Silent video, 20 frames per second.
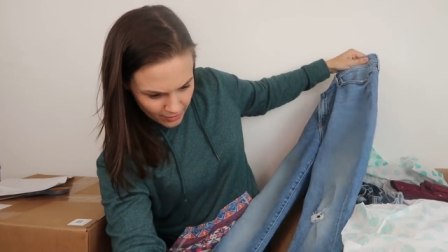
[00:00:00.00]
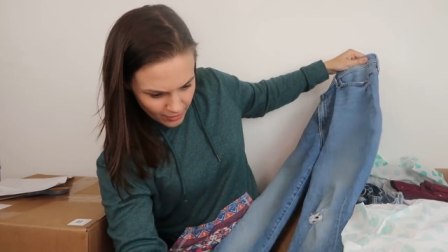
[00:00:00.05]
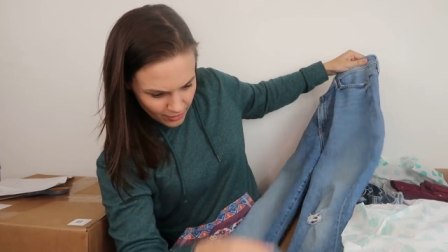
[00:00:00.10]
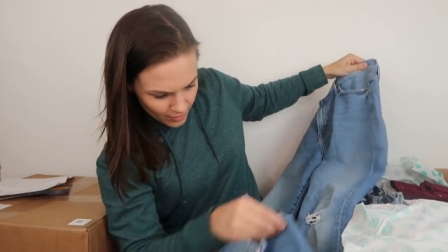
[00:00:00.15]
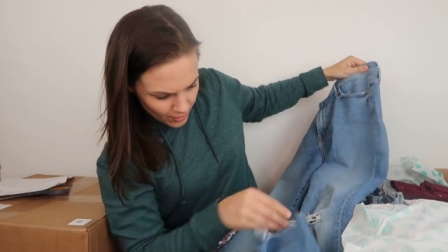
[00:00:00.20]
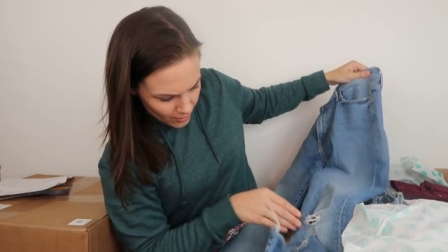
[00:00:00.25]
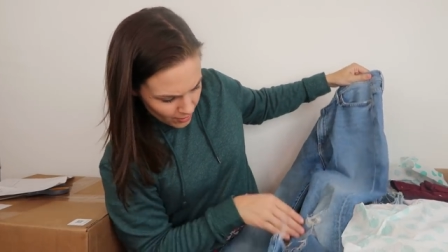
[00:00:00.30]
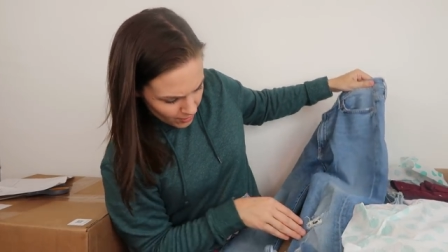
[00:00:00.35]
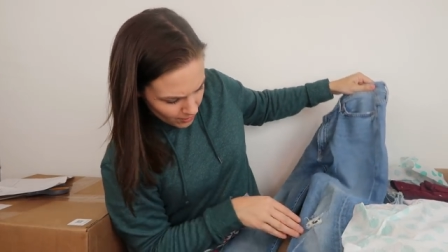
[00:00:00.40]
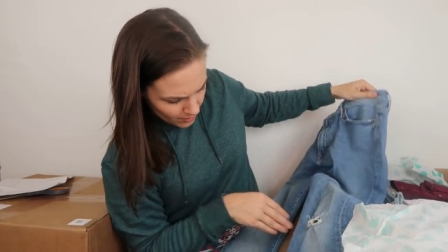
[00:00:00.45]

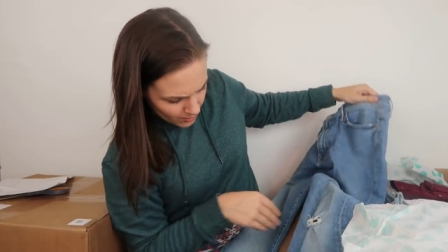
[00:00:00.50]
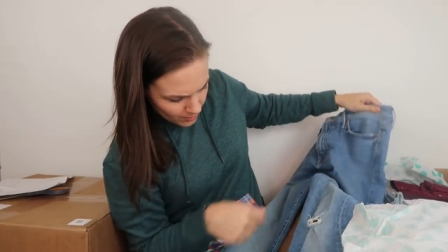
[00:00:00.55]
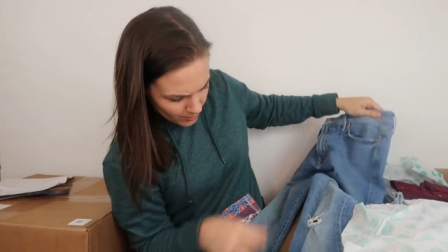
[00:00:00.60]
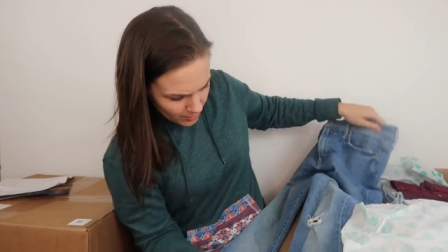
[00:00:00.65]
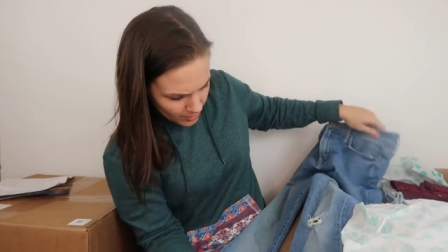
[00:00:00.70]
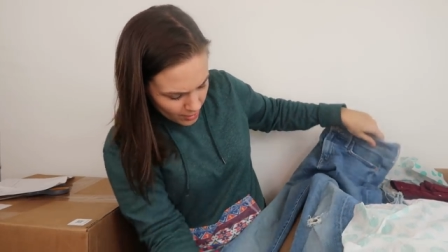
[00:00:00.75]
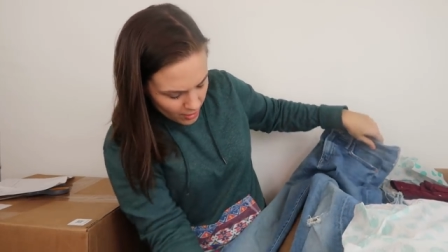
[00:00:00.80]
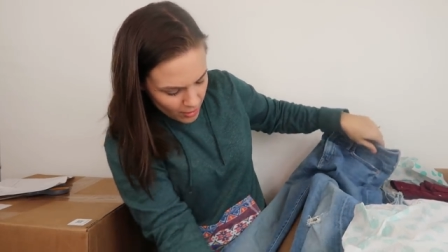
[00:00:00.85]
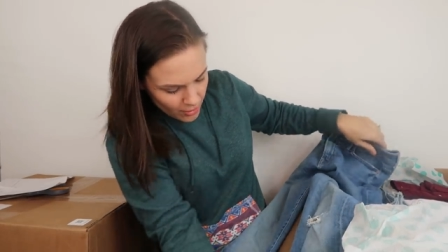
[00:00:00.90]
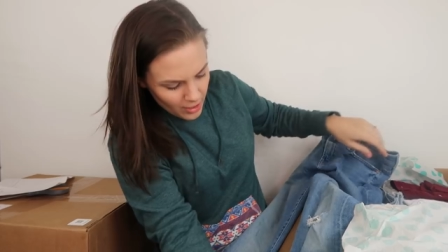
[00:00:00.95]

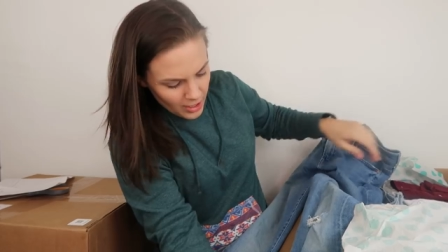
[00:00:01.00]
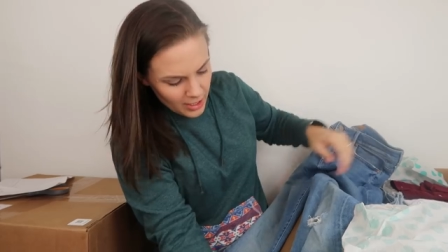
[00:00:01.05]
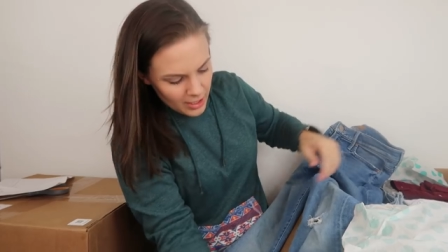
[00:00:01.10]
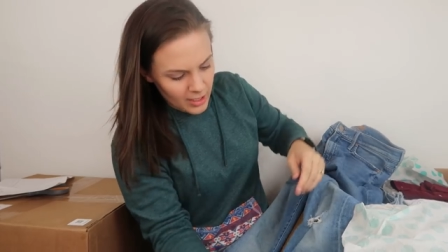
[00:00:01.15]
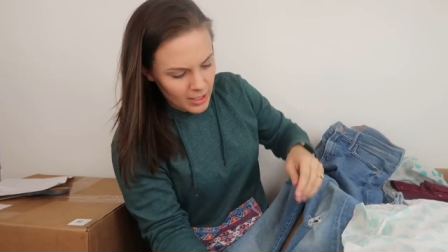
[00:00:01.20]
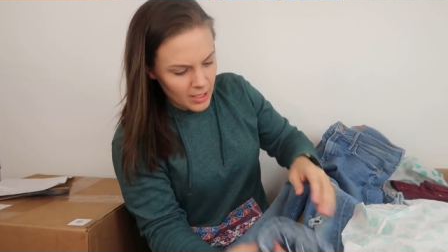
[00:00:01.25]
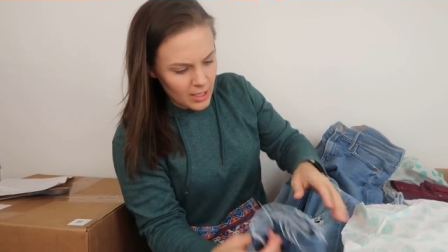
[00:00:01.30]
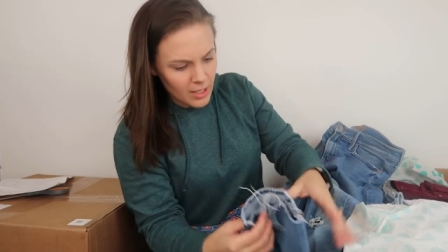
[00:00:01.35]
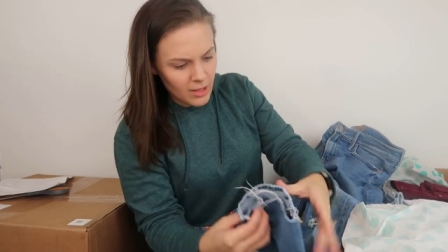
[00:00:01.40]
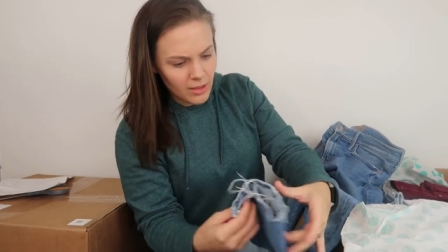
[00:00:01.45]
No.
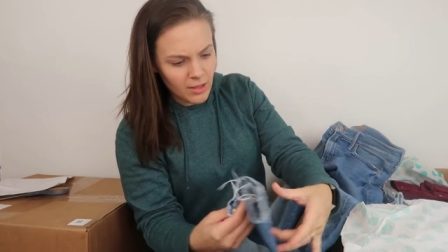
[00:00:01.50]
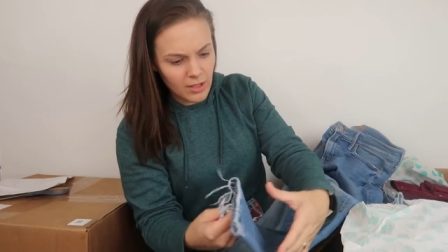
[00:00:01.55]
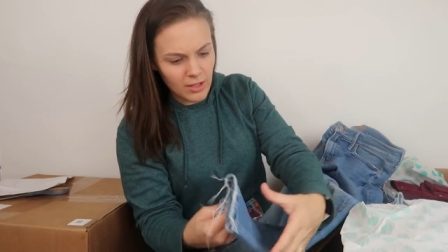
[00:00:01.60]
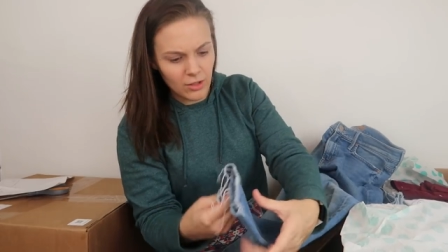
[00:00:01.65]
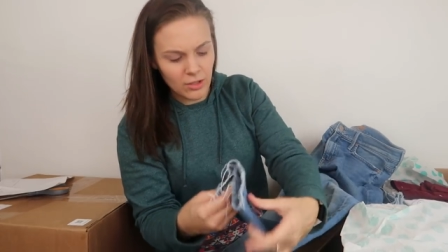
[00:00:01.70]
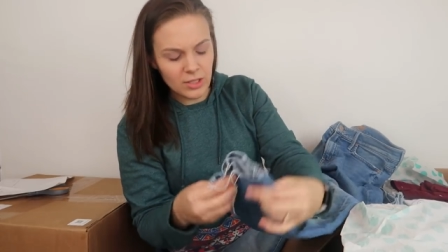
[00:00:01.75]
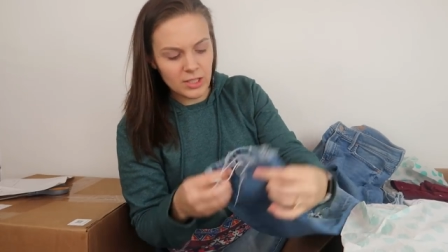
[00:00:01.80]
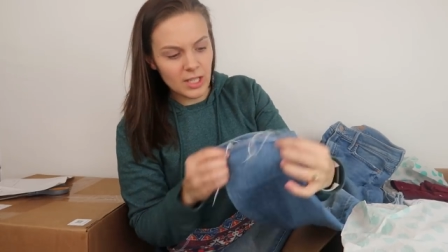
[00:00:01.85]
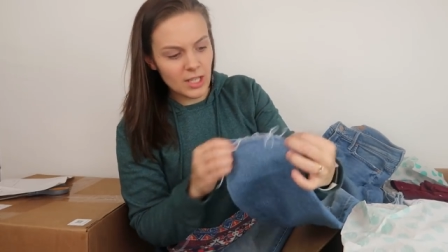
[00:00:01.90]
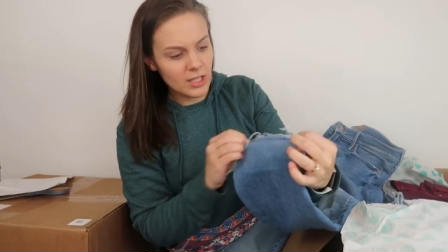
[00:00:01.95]
Okay, it
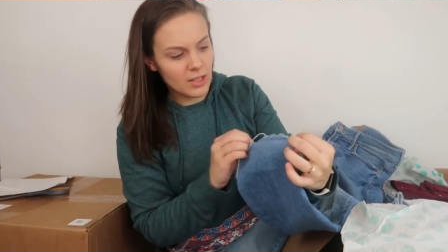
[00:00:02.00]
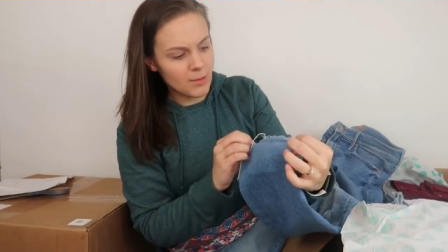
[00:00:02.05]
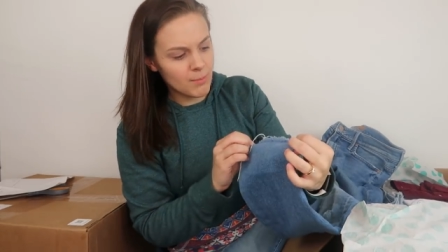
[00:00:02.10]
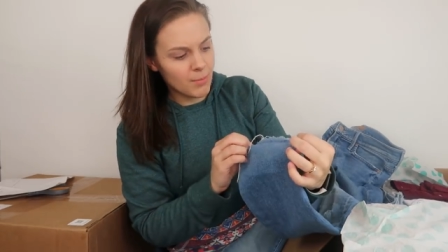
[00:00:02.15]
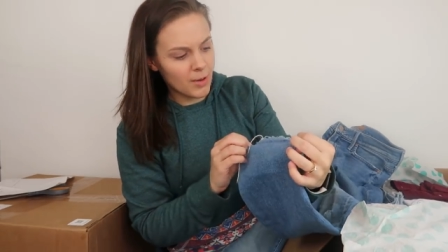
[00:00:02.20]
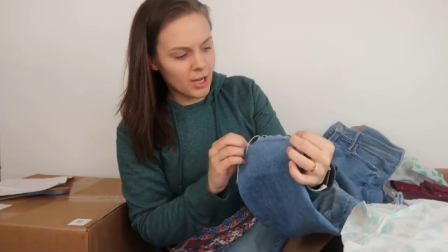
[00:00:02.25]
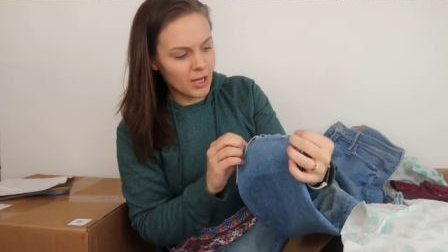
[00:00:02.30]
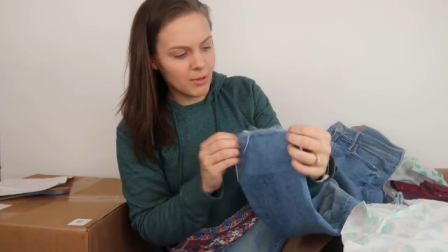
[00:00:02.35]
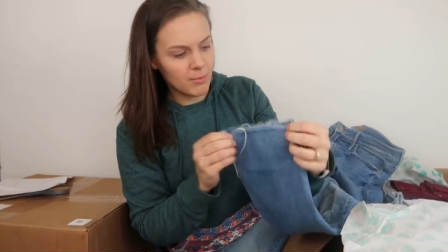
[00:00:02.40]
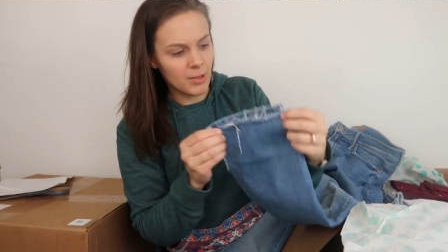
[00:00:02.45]
looks like the
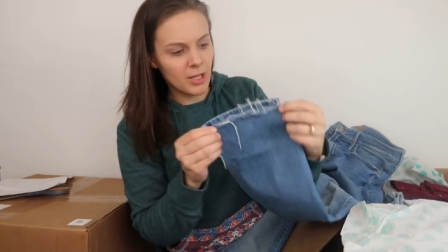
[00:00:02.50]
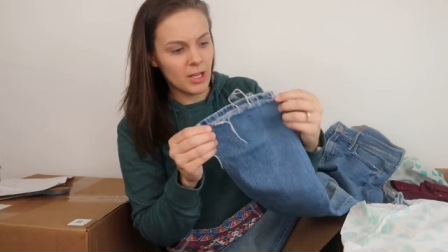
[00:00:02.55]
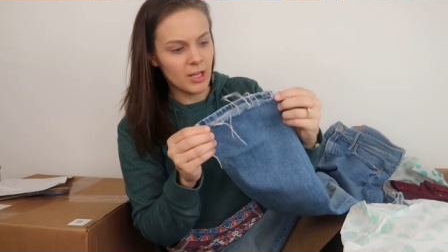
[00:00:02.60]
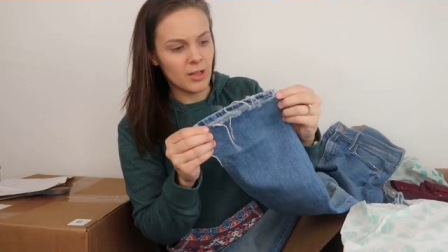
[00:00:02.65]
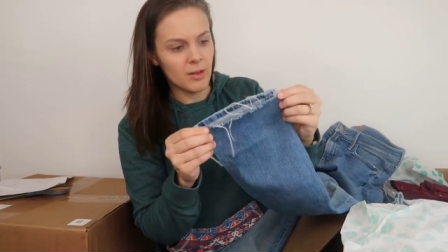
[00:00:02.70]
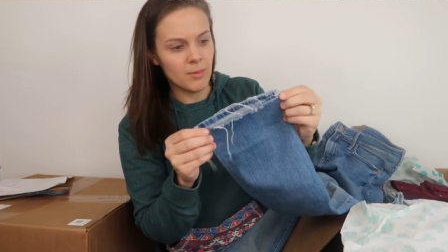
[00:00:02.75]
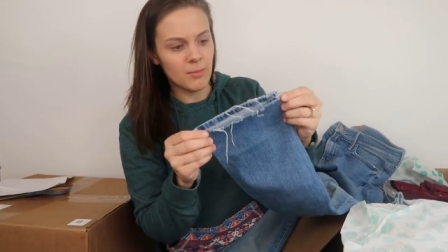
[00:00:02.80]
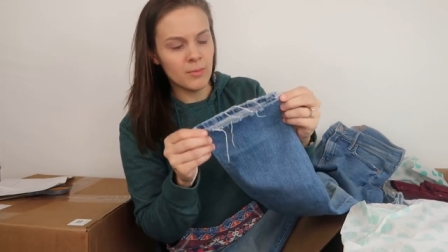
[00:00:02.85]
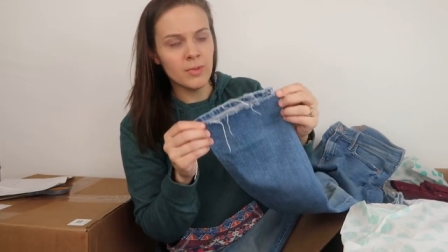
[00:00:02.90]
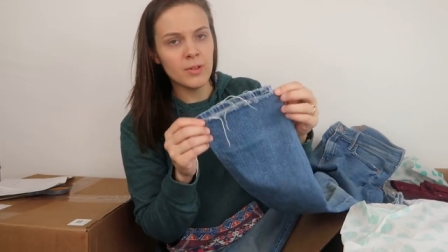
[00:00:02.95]
bottom
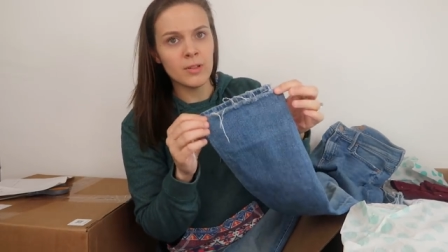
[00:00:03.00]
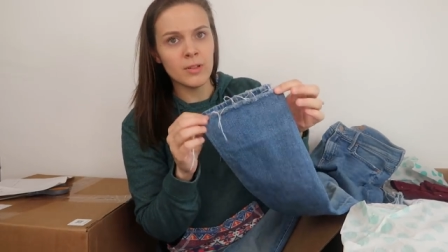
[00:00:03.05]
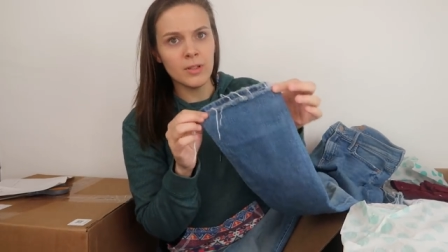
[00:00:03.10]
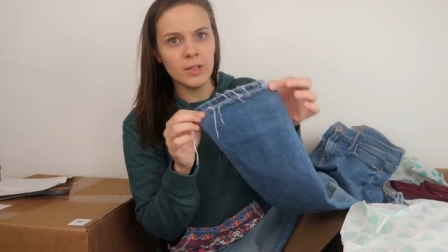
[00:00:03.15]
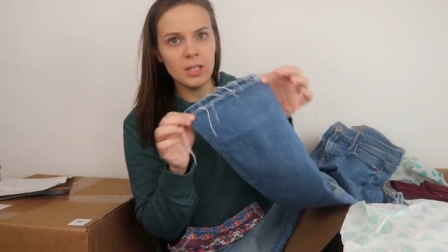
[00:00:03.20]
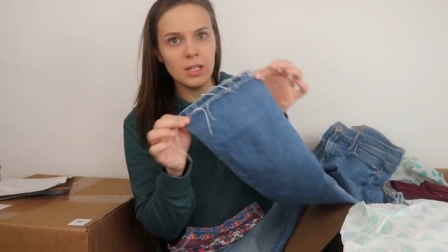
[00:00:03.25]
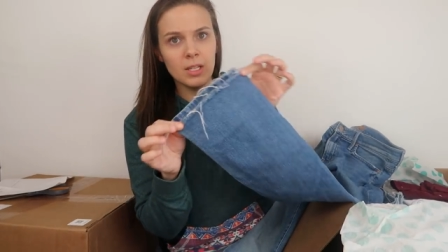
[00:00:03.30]
hem